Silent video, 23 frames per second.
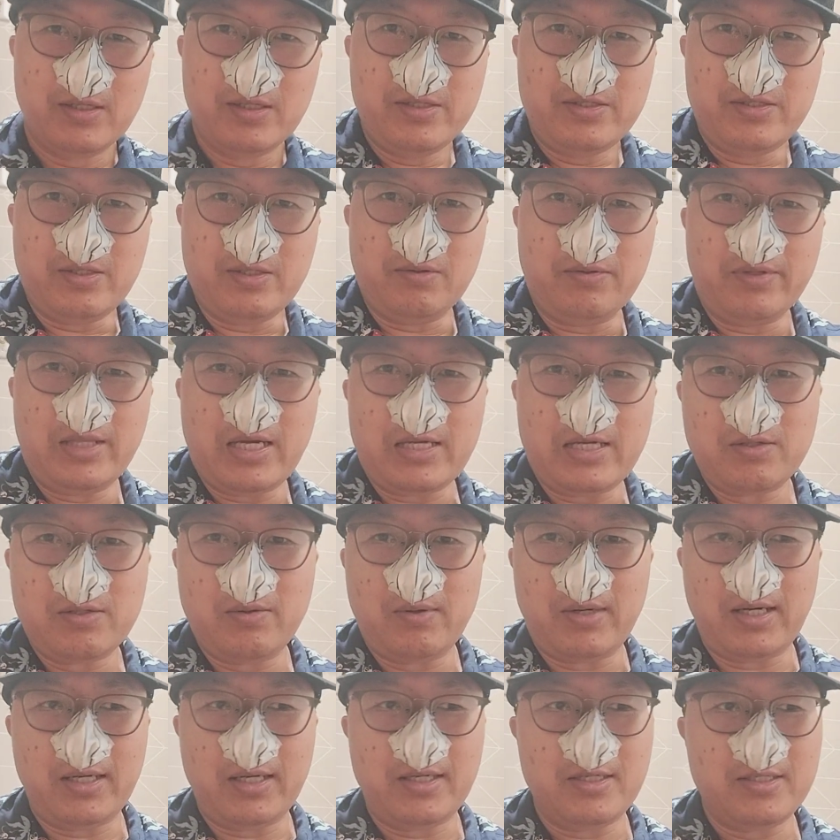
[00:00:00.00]
So that's
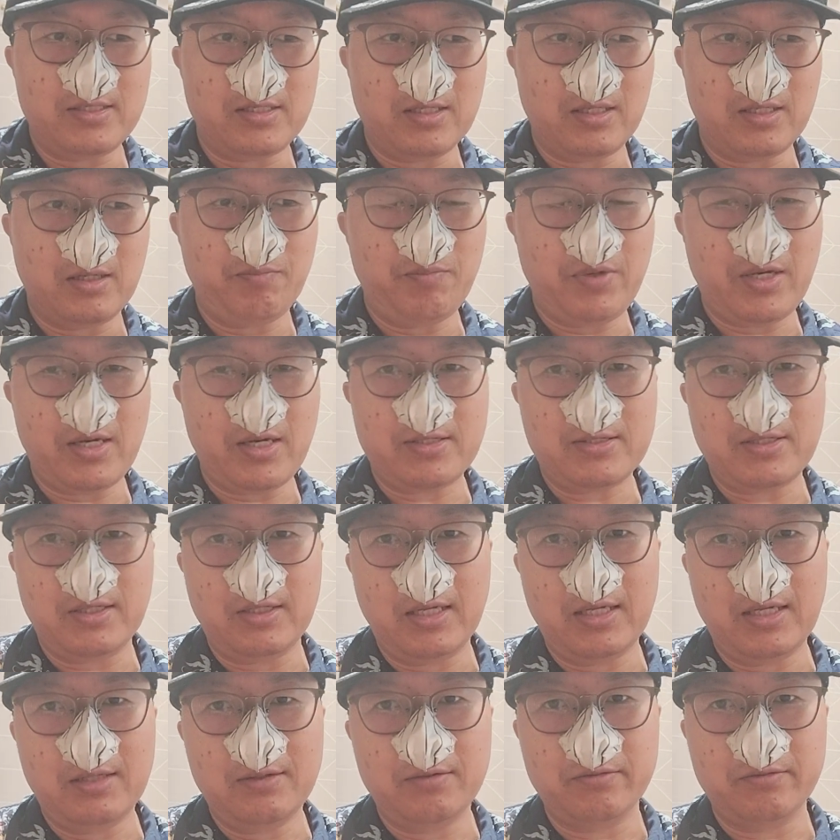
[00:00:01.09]
why the PSC
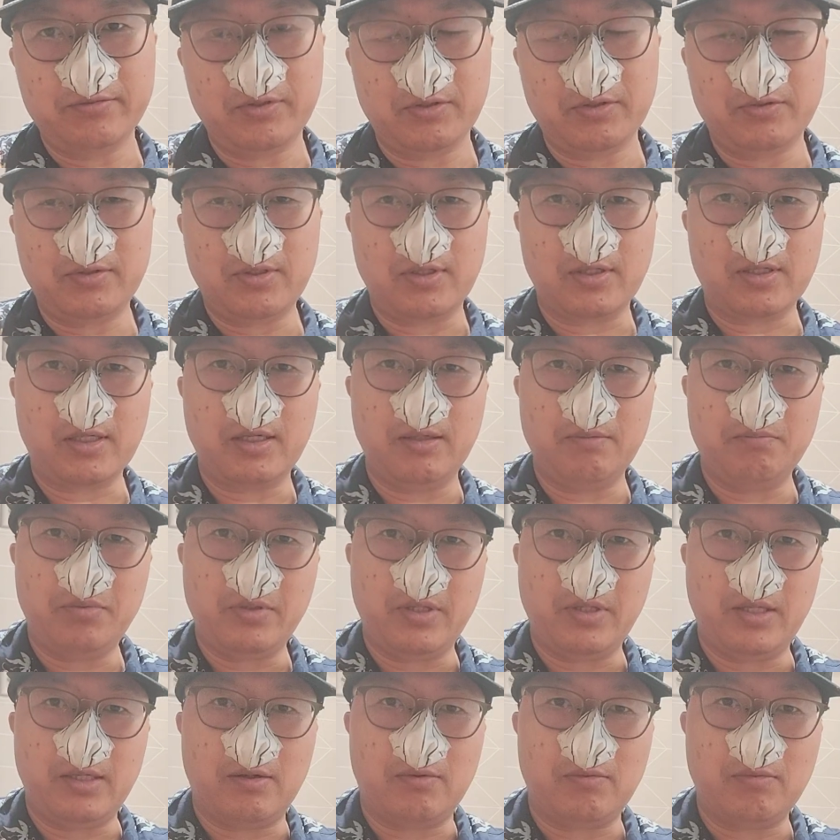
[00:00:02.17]
nasal filter can
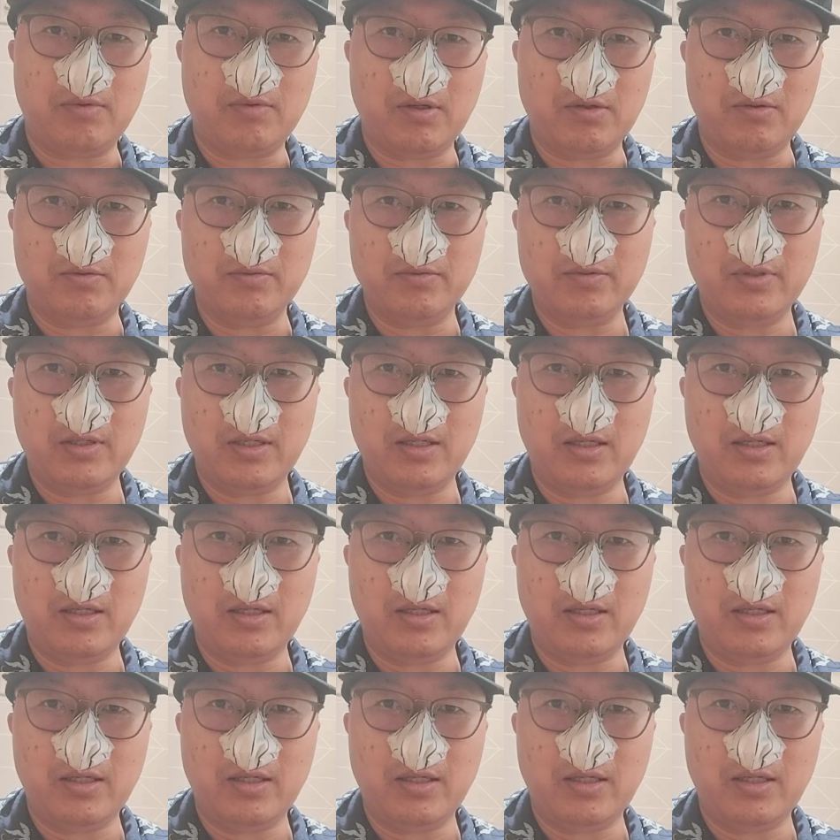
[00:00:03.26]
play a role.